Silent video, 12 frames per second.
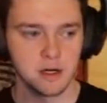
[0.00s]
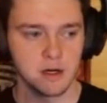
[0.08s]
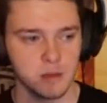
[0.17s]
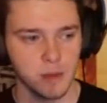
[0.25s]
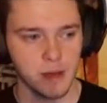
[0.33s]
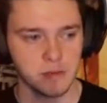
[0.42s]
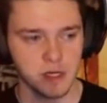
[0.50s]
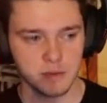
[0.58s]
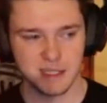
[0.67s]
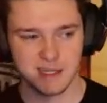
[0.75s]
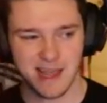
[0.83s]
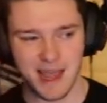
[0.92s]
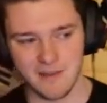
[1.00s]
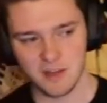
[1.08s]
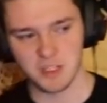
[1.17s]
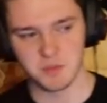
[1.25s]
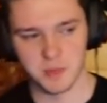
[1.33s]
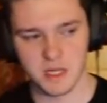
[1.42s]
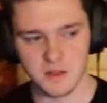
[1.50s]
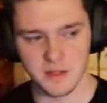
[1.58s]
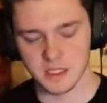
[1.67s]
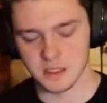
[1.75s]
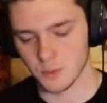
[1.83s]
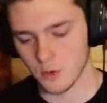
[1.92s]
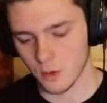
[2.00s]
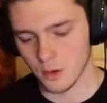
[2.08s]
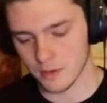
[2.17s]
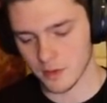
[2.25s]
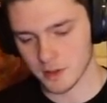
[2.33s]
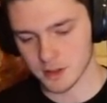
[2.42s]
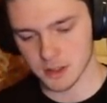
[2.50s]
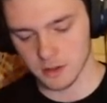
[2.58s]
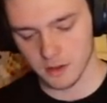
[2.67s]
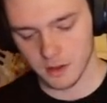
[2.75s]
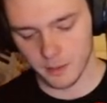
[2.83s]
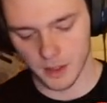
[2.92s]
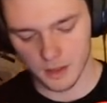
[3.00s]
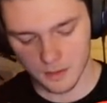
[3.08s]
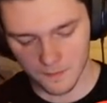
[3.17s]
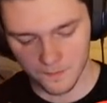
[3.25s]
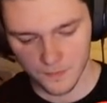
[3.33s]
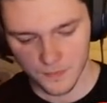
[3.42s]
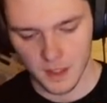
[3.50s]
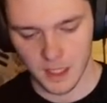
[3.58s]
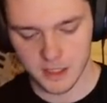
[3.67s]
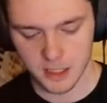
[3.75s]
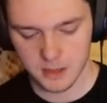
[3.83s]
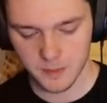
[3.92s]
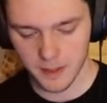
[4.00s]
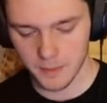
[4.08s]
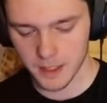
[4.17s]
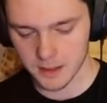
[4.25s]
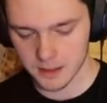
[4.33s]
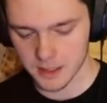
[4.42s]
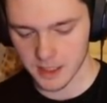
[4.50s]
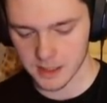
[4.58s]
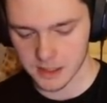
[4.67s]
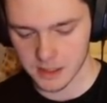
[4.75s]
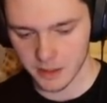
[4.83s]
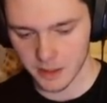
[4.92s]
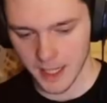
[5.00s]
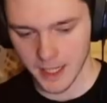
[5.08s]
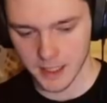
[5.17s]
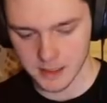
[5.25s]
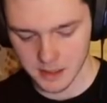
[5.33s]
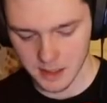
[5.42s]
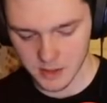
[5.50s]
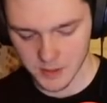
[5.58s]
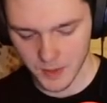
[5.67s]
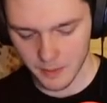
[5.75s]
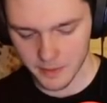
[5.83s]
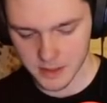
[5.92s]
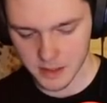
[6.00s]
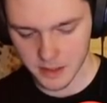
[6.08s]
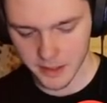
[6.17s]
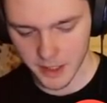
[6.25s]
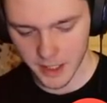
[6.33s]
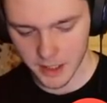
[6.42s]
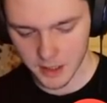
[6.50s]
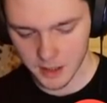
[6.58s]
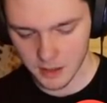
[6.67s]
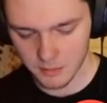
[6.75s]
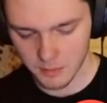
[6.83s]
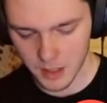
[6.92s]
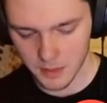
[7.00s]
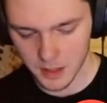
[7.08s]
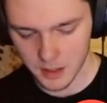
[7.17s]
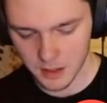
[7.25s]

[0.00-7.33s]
and the Baby Drag was like half HP, then it's more worth it. So I mean, I talked about taking silly lightnings, and that was probably a silly lightning, maybe.